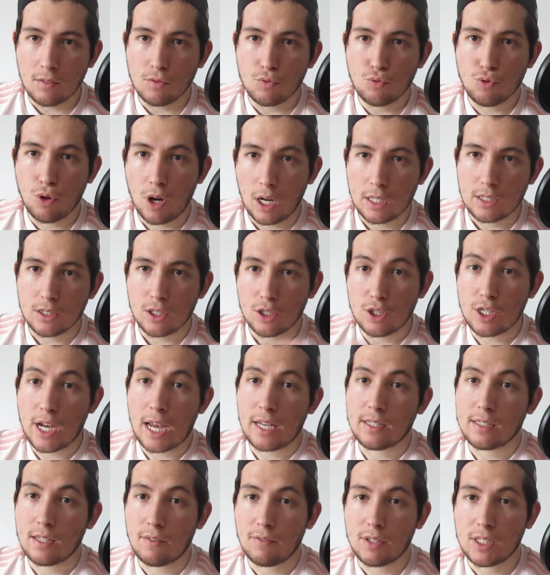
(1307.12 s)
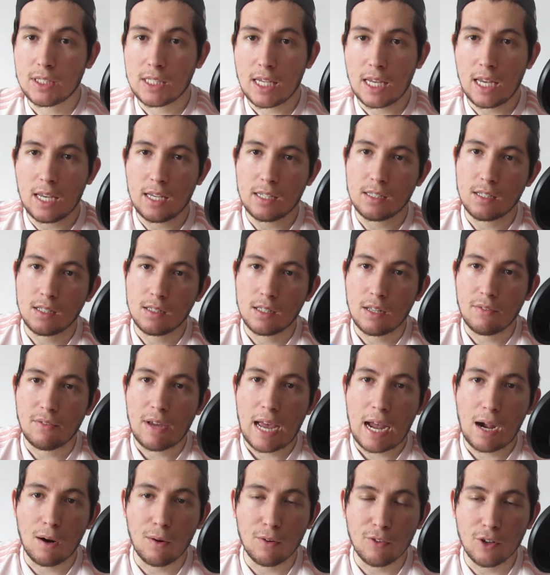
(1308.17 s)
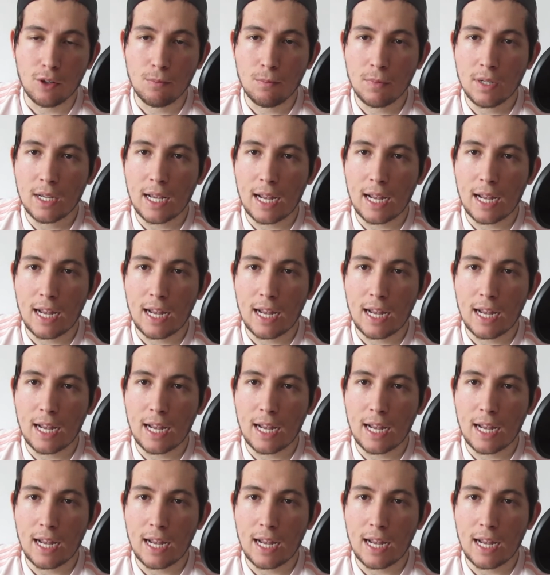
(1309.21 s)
tries to chase other cities and devour them,